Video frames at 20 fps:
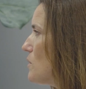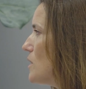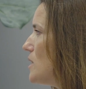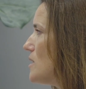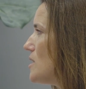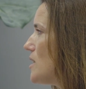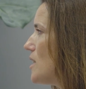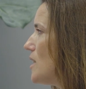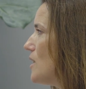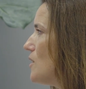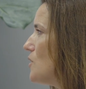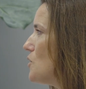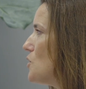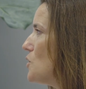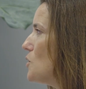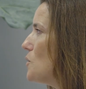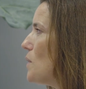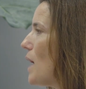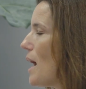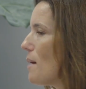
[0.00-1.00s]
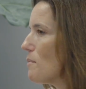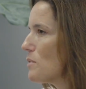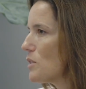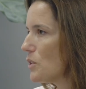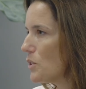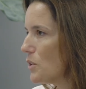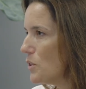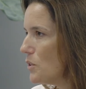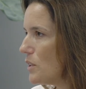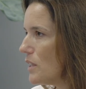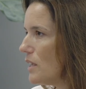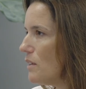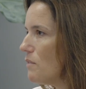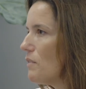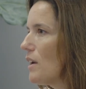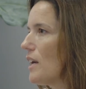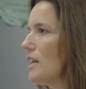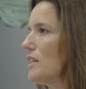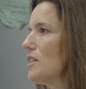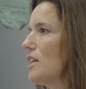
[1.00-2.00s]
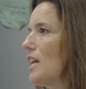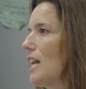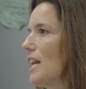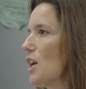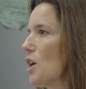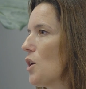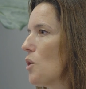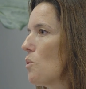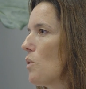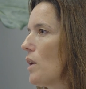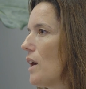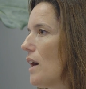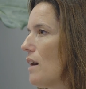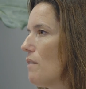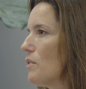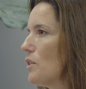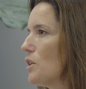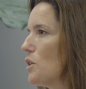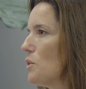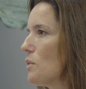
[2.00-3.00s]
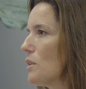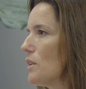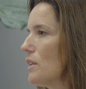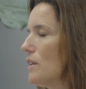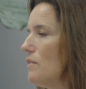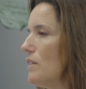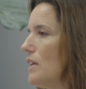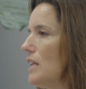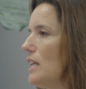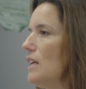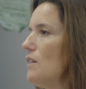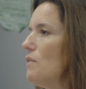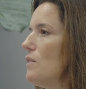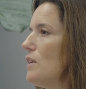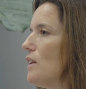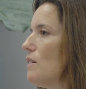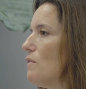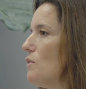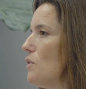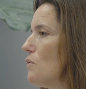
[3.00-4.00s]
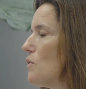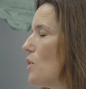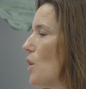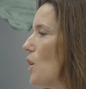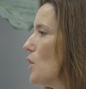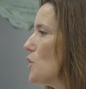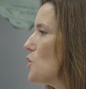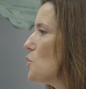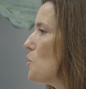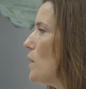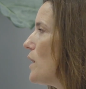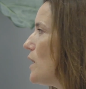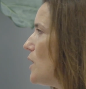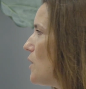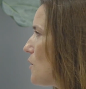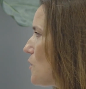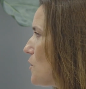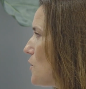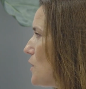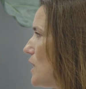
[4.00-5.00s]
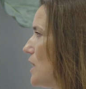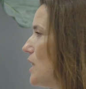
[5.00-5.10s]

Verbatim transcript: reason to absolutely find care wherever you are living, even if you've gone 20, 30